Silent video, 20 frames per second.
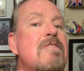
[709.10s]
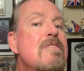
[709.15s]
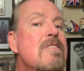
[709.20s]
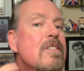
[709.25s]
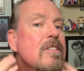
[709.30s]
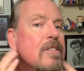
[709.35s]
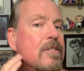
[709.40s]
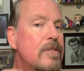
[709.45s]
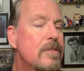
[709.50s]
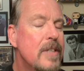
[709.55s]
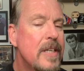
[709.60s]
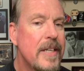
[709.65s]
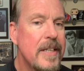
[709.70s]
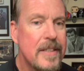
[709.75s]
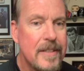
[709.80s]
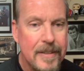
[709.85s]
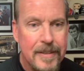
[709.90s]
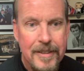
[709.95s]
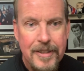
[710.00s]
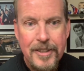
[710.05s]
All right.
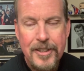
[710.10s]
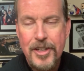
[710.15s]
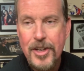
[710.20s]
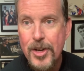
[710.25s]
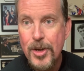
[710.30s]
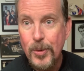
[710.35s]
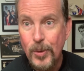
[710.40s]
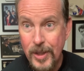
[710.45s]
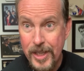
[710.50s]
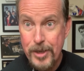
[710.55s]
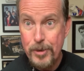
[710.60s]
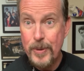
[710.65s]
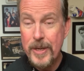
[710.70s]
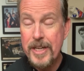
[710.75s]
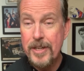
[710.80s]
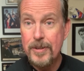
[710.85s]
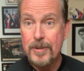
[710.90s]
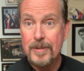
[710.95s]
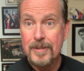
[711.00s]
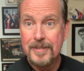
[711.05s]
Well, there we
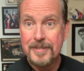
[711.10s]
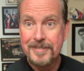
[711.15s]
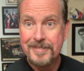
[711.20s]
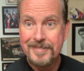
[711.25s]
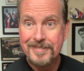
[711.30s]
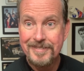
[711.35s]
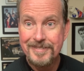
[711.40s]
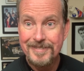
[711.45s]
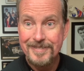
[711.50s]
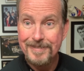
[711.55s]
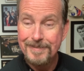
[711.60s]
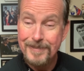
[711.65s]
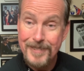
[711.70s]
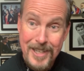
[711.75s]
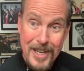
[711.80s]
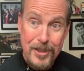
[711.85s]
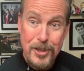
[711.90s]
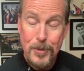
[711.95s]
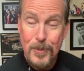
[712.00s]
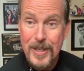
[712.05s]
go.
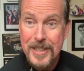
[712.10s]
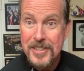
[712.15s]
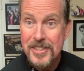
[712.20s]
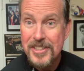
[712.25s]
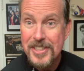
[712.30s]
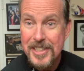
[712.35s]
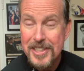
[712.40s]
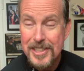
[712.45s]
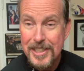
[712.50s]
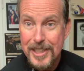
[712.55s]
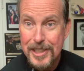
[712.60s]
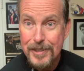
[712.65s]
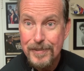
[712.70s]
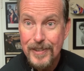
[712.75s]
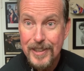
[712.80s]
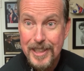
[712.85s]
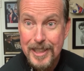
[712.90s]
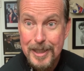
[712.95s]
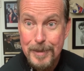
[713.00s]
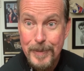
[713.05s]
Another one
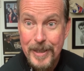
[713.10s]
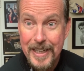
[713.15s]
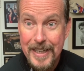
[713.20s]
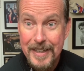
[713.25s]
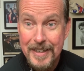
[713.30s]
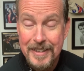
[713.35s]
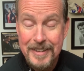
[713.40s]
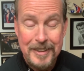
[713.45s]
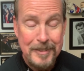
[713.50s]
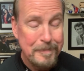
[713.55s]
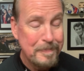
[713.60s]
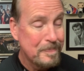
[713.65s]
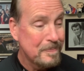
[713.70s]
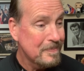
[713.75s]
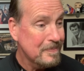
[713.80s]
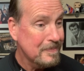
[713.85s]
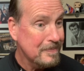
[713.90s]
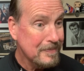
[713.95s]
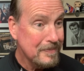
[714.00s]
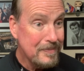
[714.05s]
successfully in the bag.
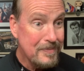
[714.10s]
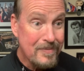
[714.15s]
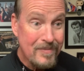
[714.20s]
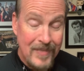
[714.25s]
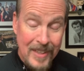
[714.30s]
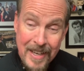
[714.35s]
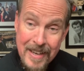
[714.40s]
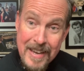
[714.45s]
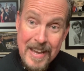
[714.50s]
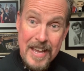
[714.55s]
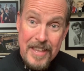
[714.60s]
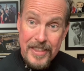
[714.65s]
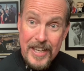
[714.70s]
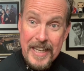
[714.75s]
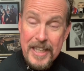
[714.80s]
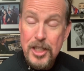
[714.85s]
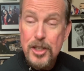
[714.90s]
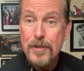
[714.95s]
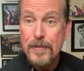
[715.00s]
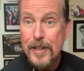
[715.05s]
Thank
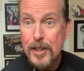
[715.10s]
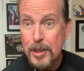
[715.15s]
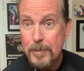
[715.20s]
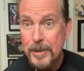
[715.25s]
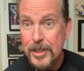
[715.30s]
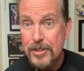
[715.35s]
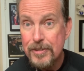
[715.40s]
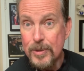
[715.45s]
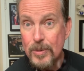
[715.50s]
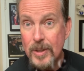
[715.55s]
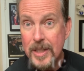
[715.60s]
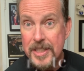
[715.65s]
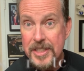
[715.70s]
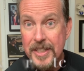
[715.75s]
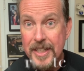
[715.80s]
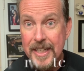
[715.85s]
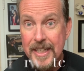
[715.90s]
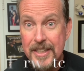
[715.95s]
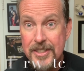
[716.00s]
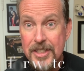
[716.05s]
you very much for watching,
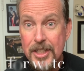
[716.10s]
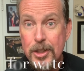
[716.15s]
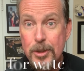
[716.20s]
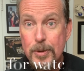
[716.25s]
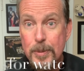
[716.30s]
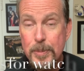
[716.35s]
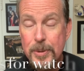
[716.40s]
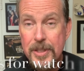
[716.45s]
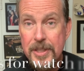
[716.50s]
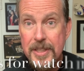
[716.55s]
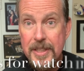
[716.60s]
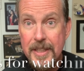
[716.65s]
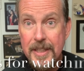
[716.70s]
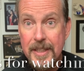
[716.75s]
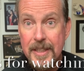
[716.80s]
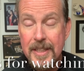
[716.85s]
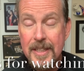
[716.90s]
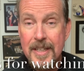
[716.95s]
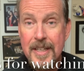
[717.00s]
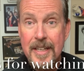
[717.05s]
guys. I do appreciate
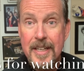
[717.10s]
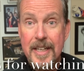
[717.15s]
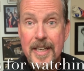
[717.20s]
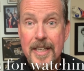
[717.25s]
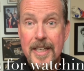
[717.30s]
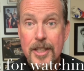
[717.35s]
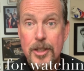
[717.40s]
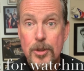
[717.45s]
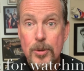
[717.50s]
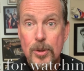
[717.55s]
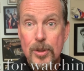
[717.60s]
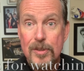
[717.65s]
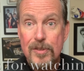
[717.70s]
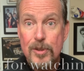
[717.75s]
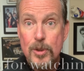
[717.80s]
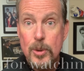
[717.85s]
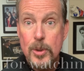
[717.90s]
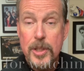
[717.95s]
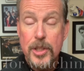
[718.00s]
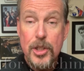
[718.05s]
it. And I do look
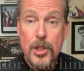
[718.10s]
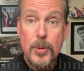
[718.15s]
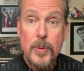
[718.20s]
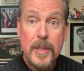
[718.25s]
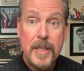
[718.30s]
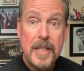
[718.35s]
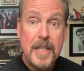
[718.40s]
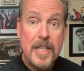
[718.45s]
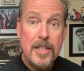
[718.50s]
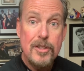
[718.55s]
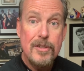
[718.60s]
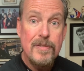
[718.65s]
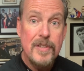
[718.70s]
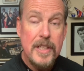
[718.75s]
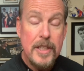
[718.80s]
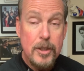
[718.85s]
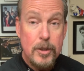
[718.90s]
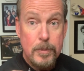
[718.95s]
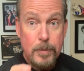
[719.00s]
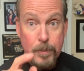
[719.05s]
forward to doing another
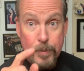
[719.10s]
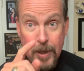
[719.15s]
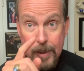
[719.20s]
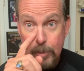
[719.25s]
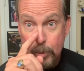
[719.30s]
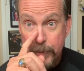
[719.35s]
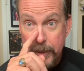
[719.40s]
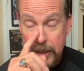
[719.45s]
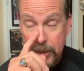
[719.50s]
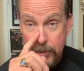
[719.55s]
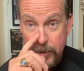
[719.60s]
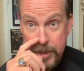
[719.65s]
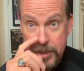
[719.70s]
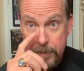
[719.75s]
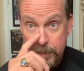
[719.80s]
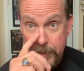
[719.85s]
video, probably a Christmas